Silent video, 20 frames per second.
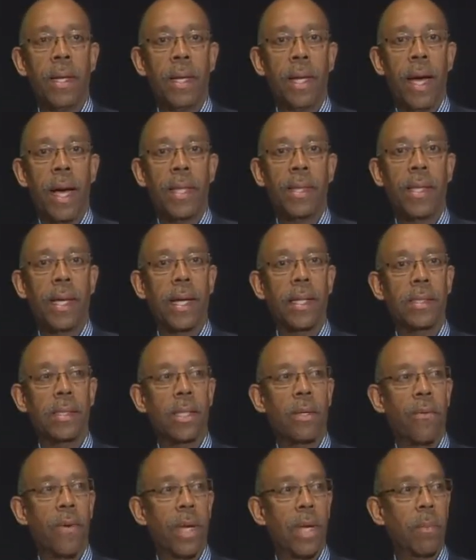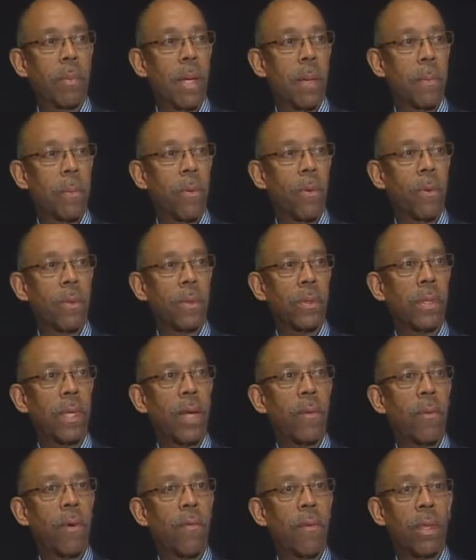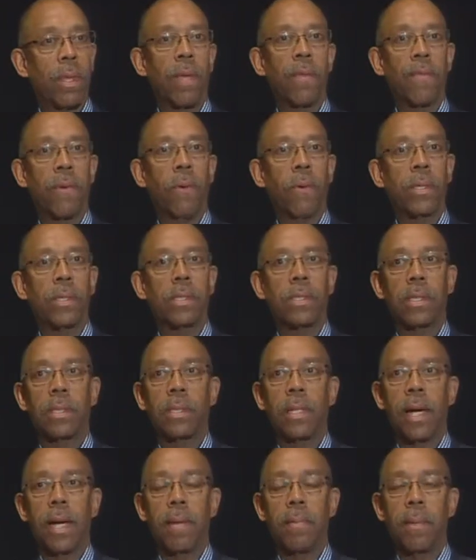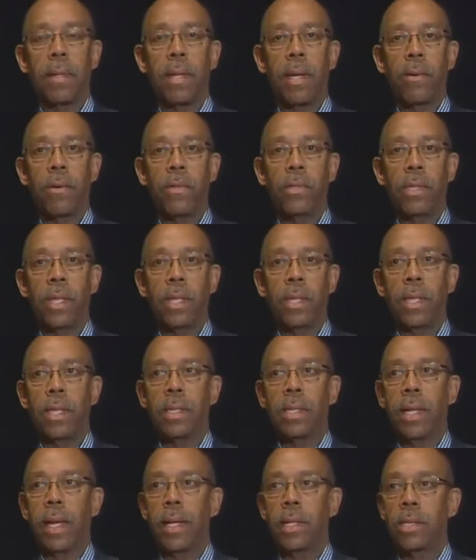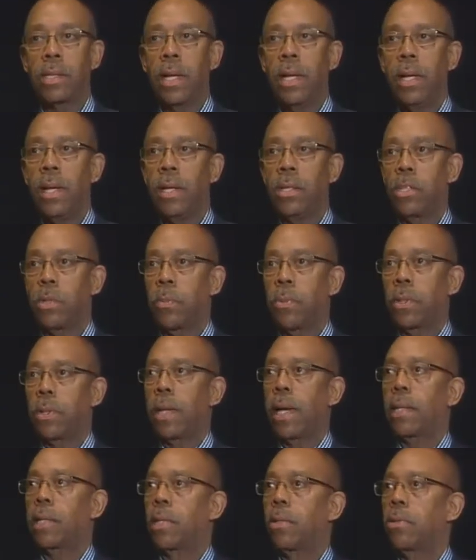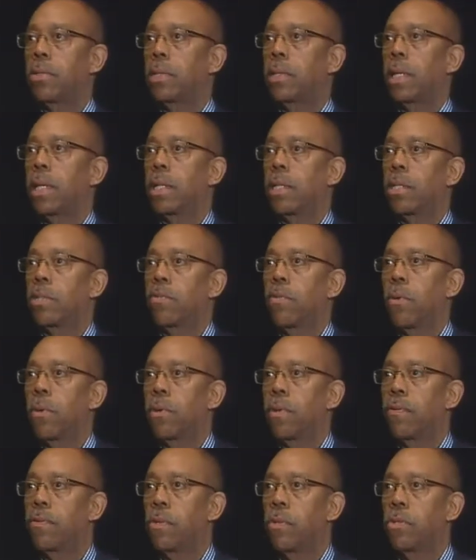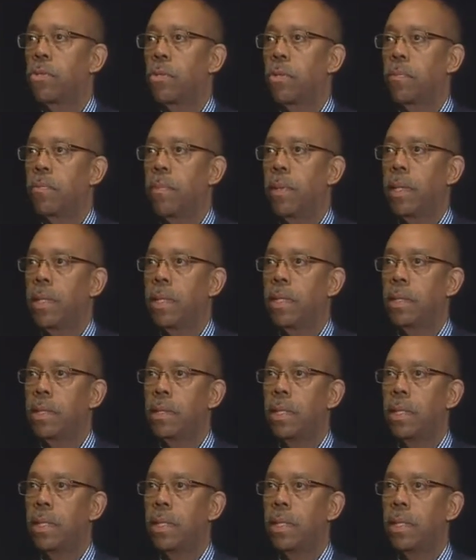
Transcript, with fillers: I think it's incredibly important that we really focus the time and energy that it takes to protect those things for the future because it